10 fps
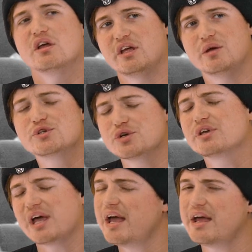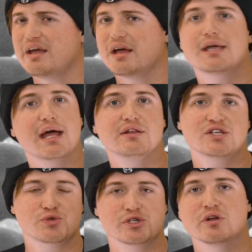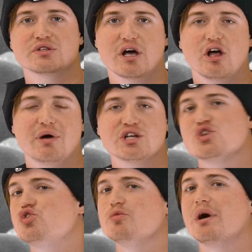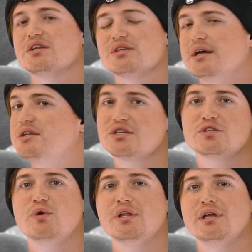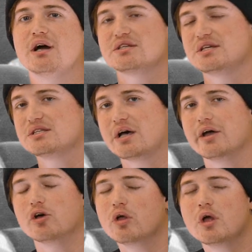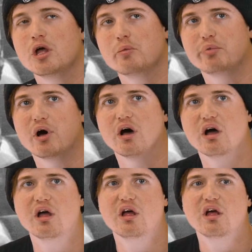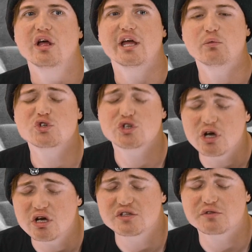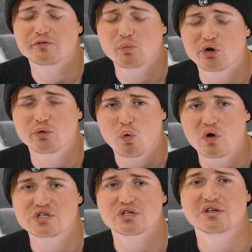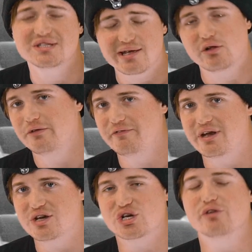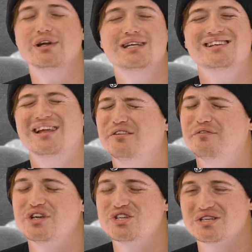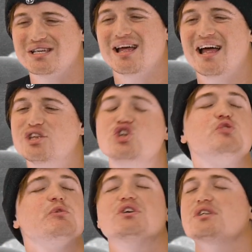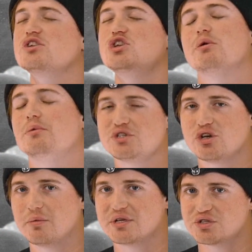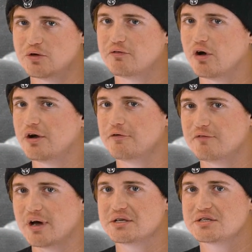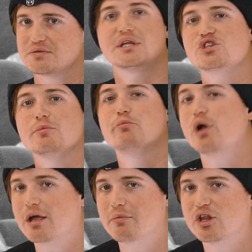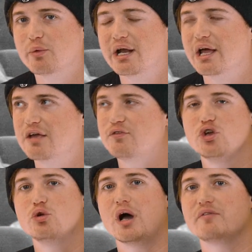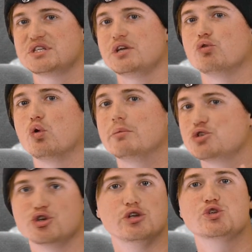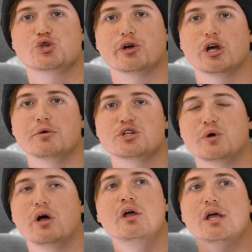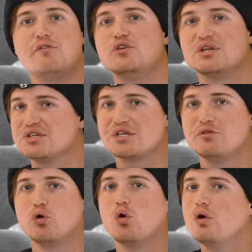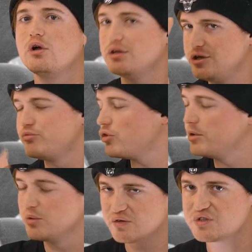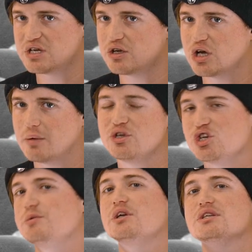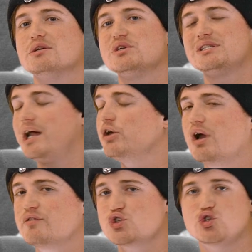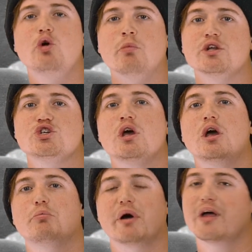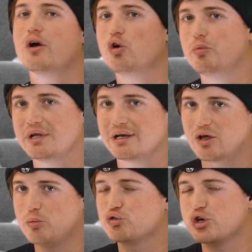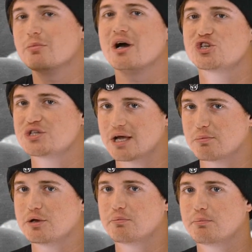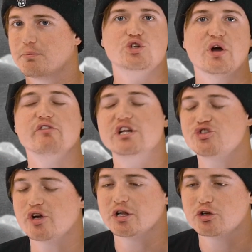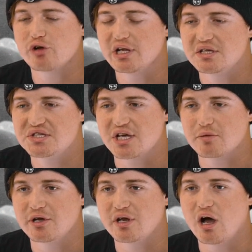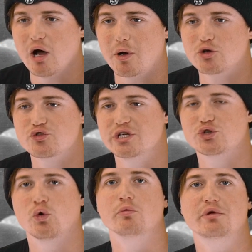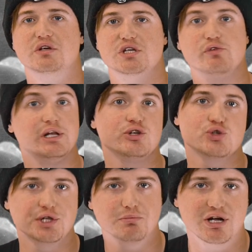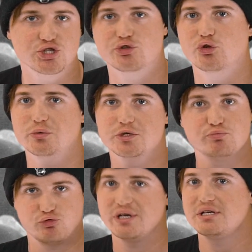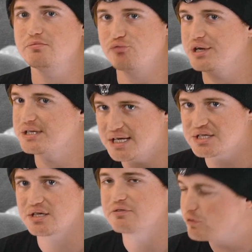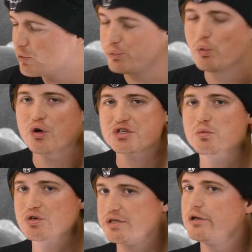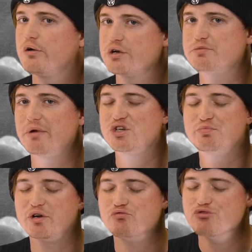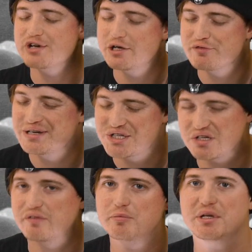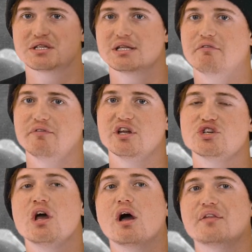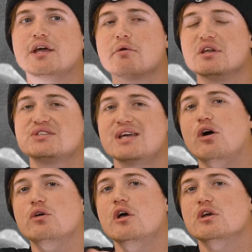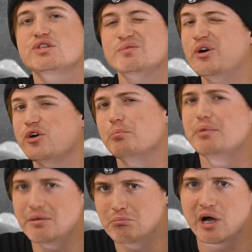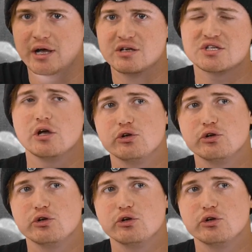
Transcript: It was okay. Again, this was a non-title match, so Drew McIntyre doesn't win the IC title, but it was good for what it was until the finish. I really didn't like the finish because I just because I knew it was coming so far in advance. That's not me bragging by the way. Like if you have seen Raw, I'm sure you saw it coming as well. If you didn't see Raw, you probably would have seen it coming just because it was telegraphed so much by that opening little pre-match segment. So I really struggled to grade this segment. Um, I was really torn because I really enjoyed the match. I thought it was pretty, pretty decent for what it was. It wasn't the longest match, but it really, really suffered because of that finish. I think I'm going to settle somewhere on a B minus.